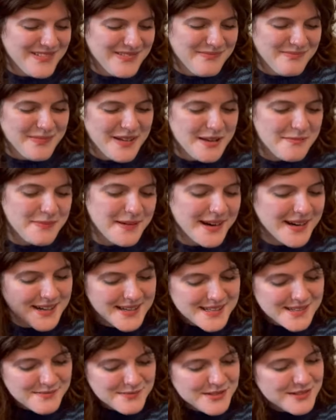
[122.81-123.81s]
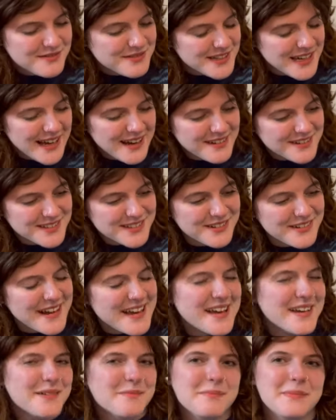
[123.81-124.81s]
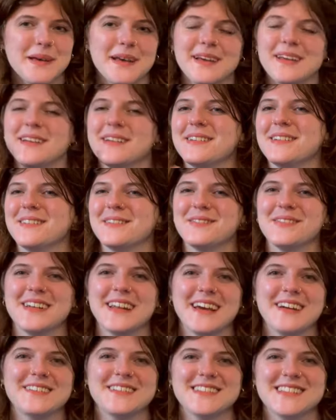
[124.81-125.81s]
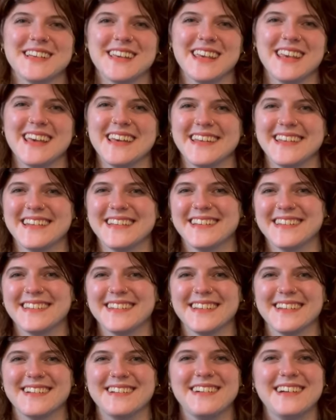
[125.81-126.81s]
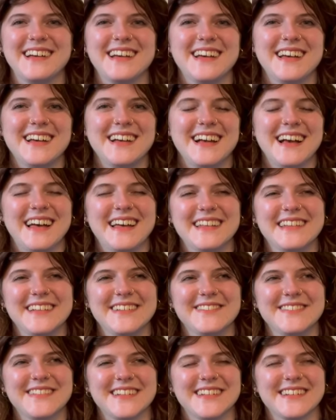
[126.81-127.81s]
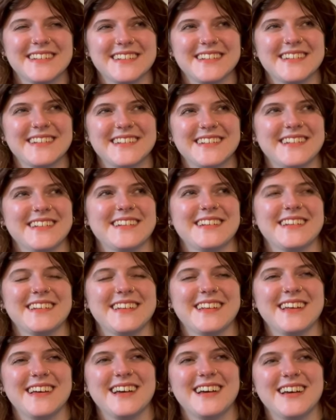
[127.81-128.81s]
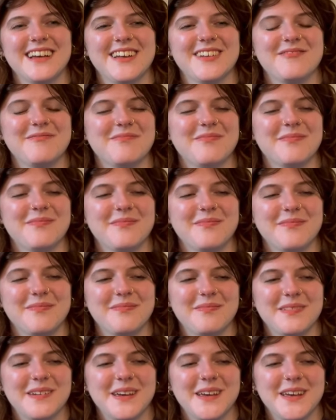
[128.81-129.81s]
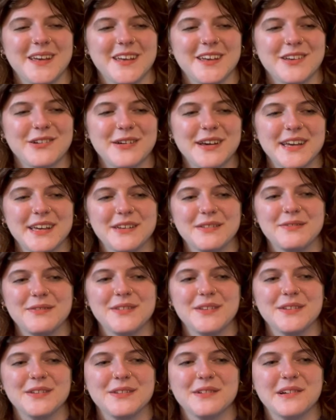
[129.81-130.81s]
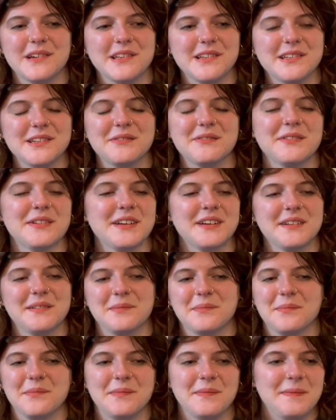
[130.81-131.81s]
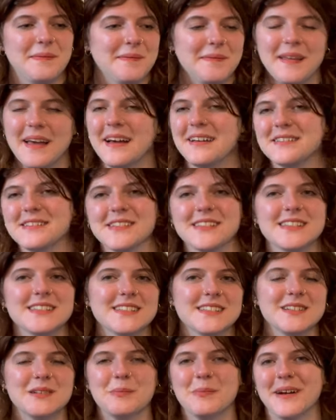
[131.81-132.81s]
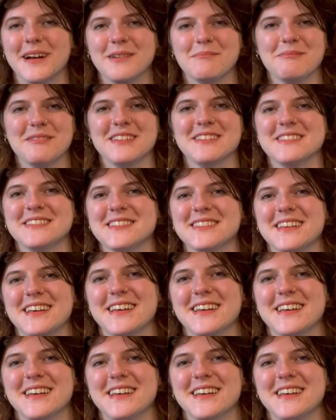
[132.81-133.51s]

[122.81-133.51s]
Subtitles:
My parents moved house quite a bit when I was a kid, so I lived in quite a few different houses and apartments.